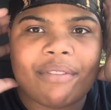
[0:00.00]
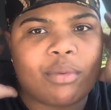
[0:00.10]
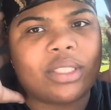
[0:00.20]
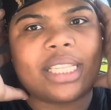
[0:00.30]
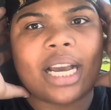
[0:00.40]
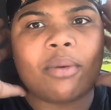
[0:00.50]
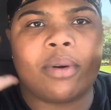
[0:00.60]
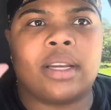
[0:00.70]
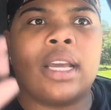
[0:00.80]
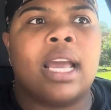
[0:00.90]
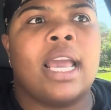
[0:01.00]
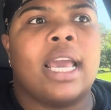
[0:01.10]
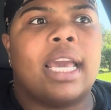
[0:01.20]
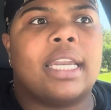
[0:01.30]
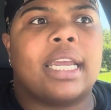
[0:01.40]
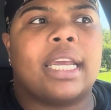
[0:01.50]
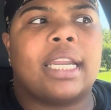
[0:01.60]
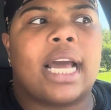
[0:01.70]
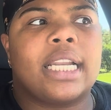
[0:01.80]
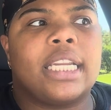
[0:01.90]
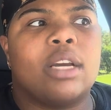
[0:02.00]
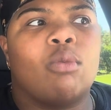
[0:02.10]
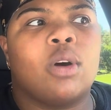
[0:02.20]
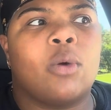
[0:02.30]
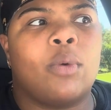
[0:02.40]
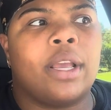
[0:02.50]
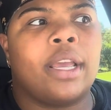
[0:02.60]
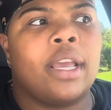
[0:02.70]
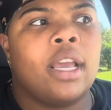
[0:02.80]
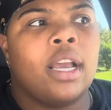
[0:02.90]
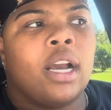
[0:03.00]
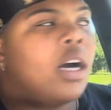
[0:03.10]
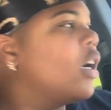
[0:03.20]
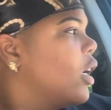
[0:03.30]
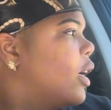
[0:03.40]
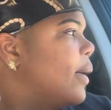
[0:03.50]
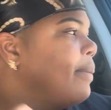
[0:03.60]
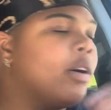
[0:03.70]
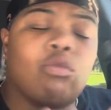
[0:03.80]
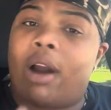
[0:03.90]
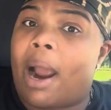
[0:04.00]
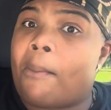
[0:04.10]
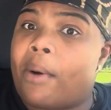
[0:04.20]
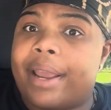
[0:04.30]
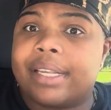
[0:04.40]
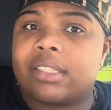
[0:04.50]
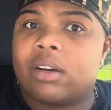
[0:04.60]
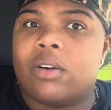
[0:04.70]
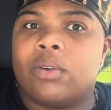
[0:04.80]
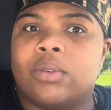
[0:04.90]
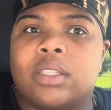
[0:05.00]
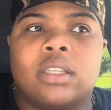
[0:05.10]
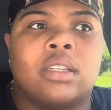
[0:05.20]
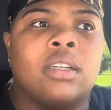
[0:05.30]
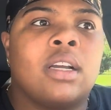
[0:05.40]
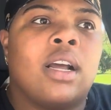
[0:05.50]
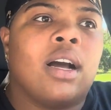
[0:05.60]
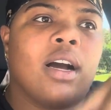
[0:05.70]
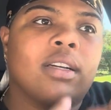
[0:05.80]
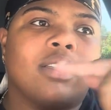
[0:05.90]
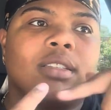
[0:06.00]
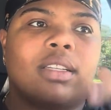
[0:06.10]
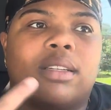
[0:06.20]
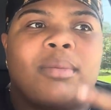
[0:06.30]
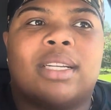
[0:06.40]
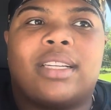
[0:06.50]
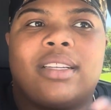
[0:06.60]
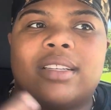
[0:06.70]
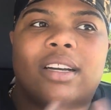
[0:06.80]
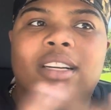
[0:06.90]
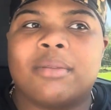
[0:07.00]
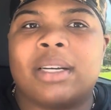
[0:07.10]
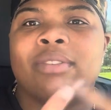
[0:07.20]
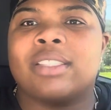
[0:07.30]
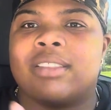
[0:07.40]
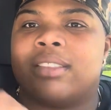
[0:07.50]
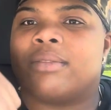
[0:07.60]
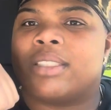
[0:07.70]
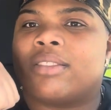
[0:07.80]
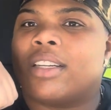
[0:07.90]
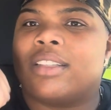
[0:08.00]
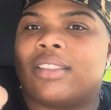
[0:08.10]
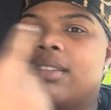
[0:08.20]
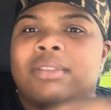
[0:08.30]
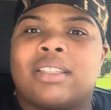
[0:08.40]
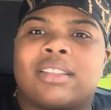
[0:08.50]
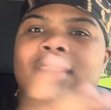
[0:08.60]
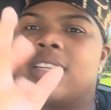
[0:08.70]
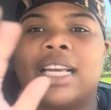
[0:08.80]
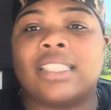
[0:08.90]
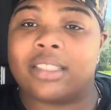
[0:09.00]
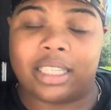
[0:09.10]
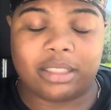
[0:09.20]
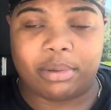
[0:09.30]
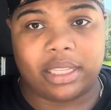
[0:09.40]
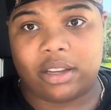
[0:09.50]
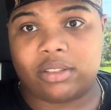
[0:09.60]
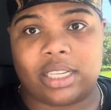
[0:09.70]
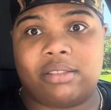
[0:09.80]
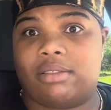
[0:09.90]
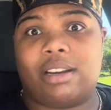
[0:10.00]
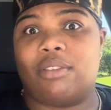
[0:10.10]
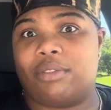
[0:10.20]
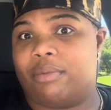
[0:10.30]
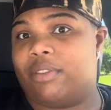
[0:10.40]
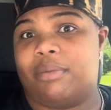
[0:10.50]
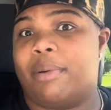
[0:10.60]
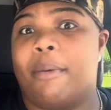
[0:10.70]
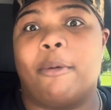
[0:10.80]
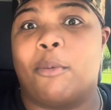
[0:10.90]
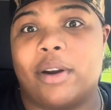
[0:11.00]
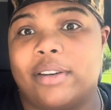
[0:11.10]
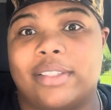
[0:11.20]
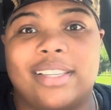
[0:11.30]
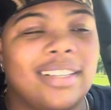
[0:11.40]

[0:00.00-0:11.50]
It was that one. And then I did one with um Rod Wave's on the I'm gonna end it money. All my riches are just something, something, something. It's it's been a long time, so I don't remember, remember the words.